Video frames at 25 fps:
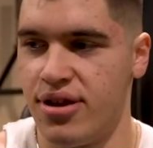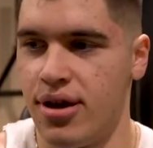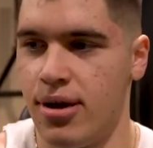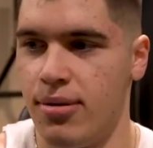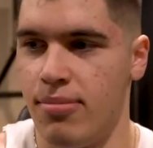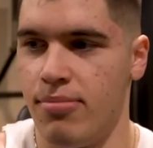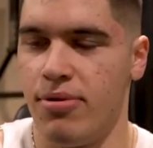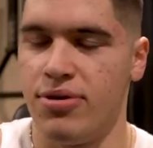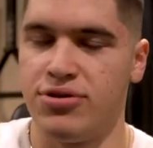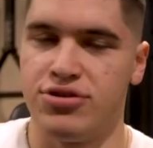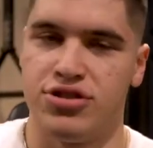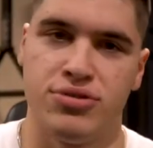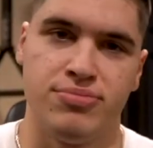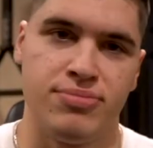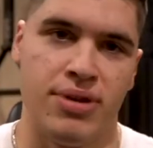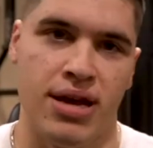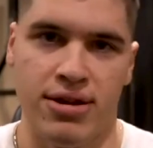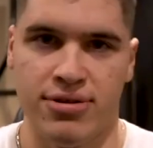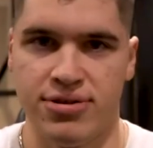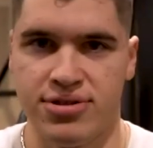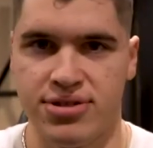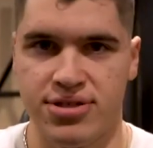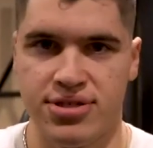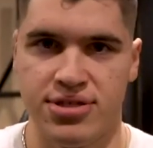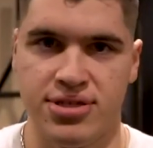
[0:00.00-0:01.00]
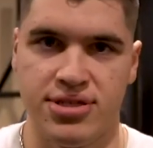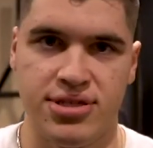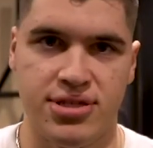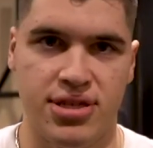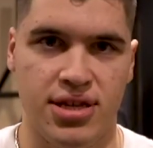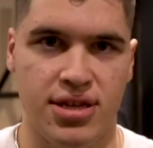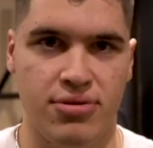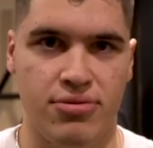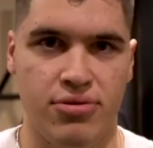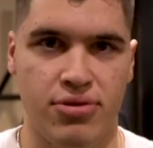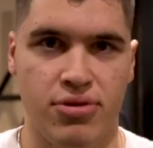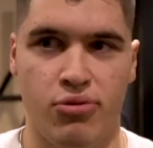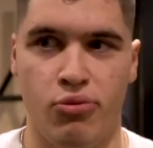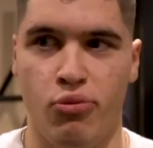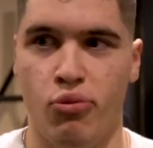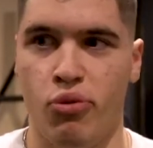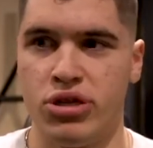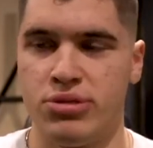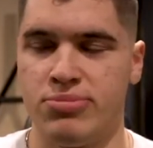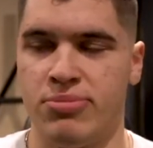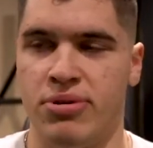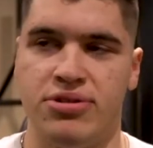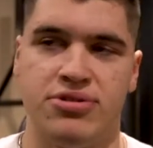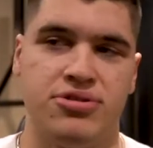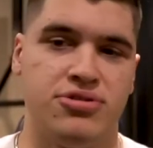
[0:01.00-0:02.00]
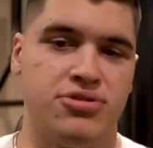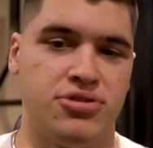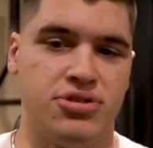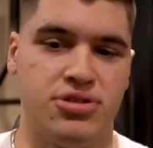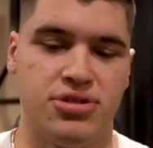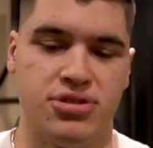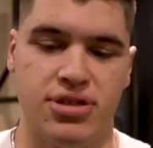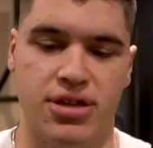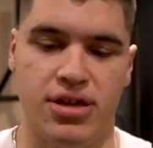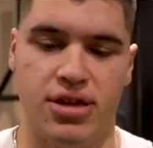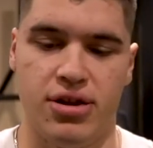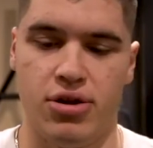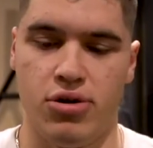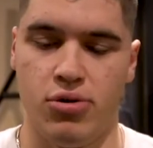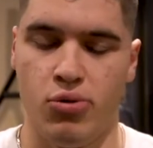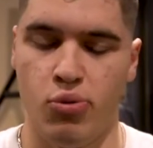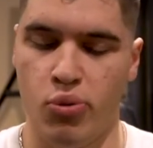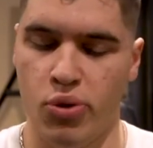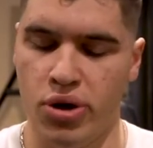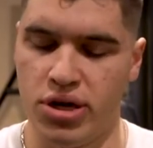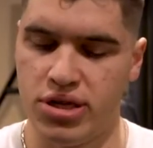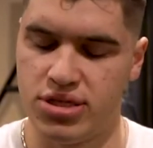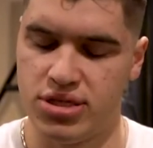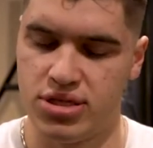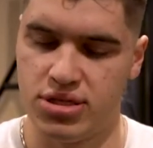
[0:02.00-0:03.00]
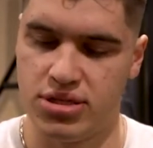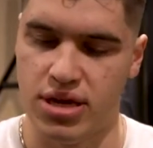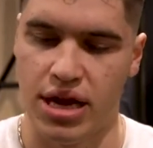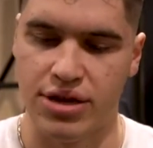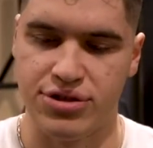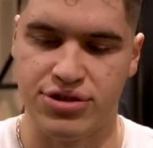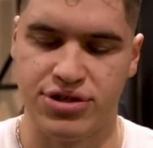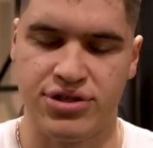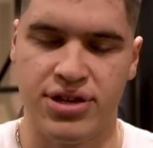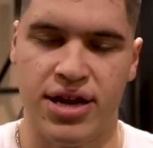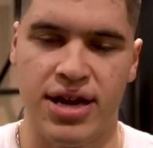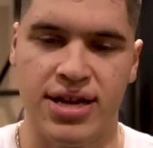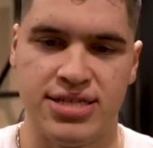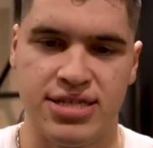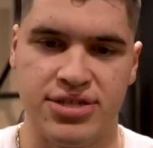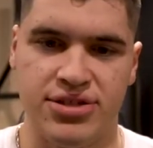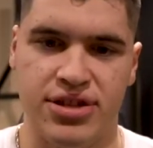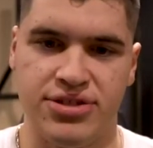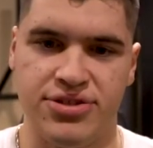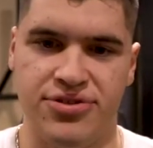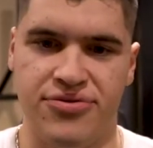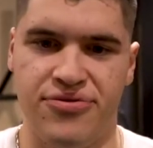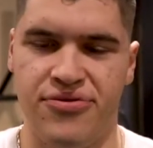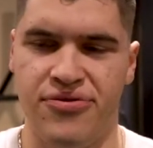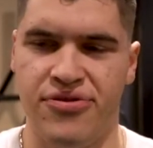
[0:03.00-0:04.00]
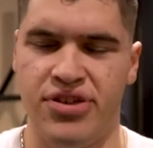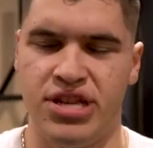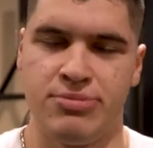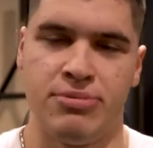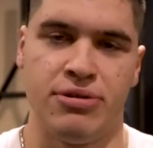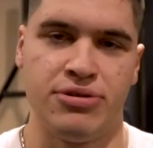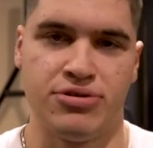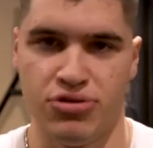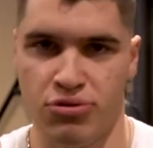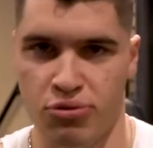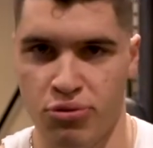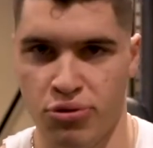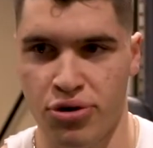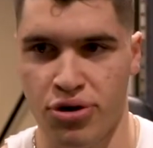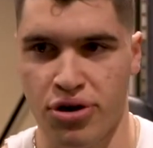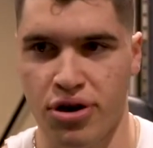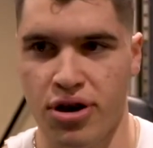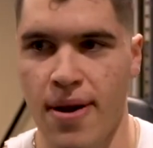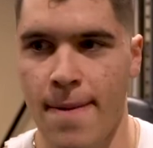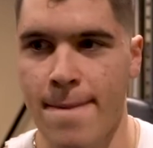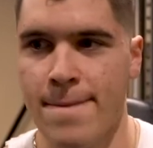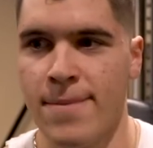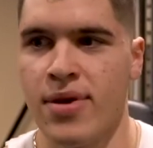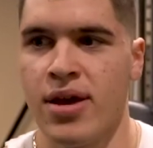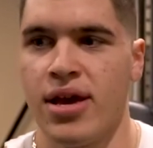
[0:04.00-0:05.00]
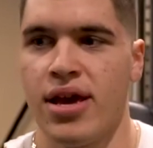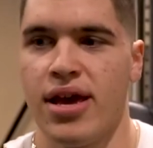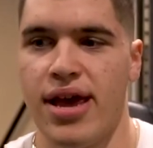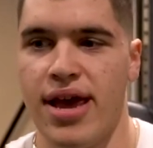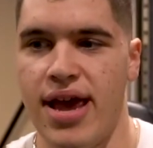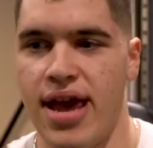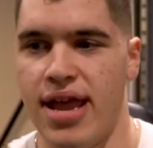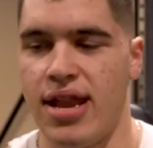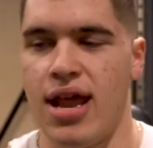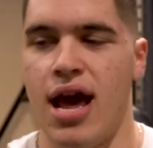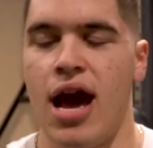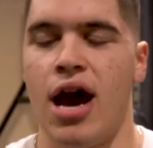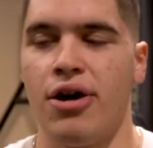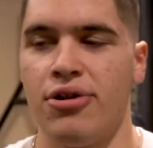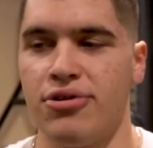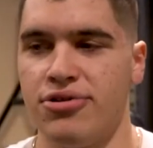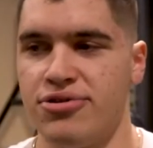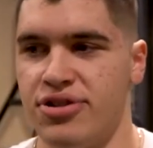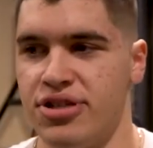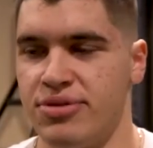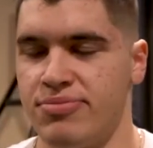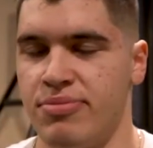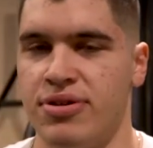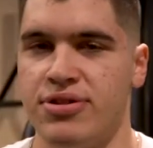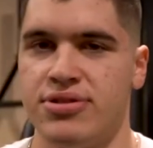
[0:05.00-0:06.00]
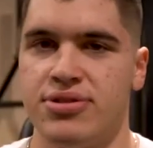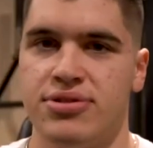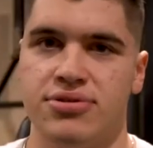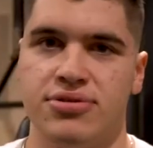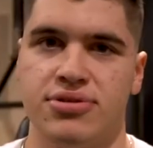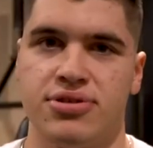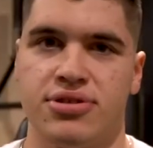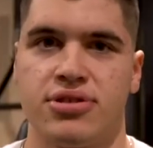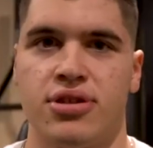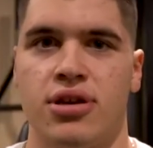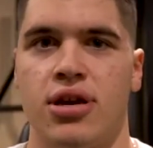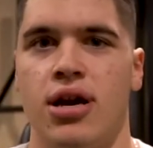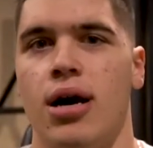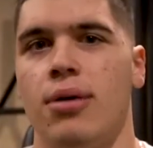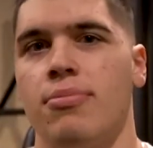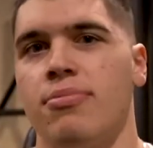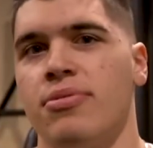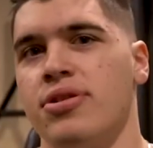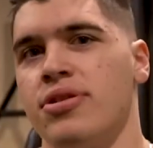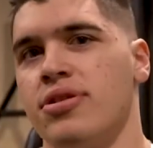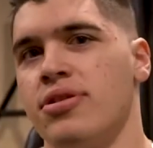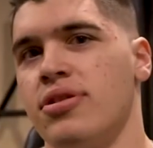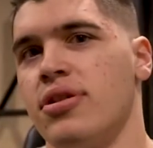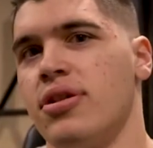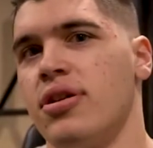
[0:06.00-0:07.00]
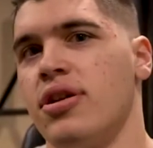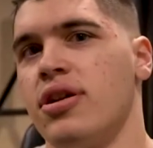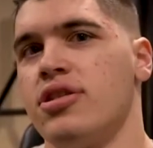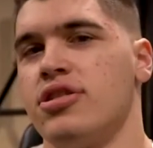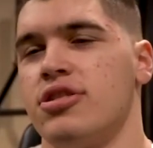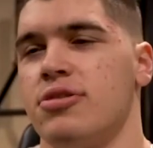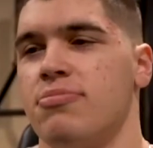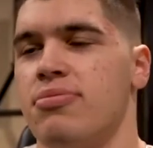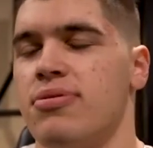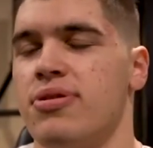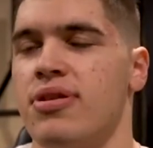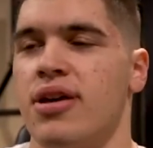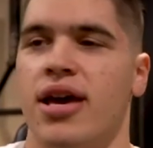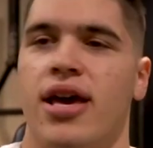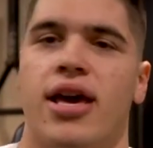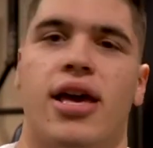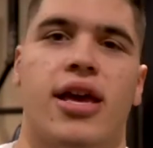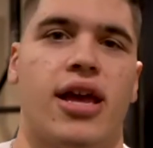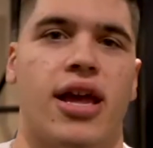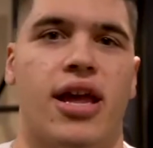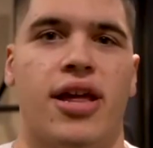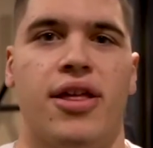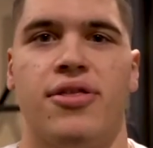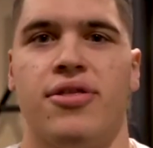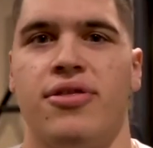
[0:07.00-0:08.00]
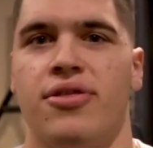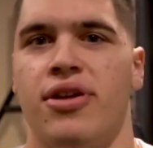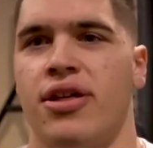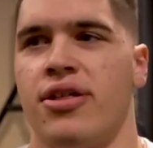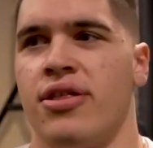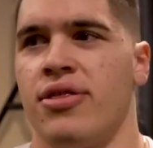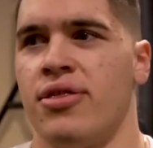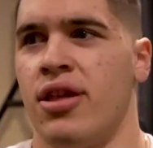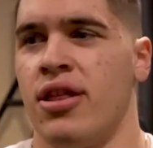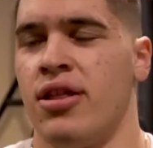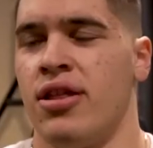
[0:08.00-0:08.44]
muscle bounces, and which exercise does this muscle work, and how these muscles come into play in a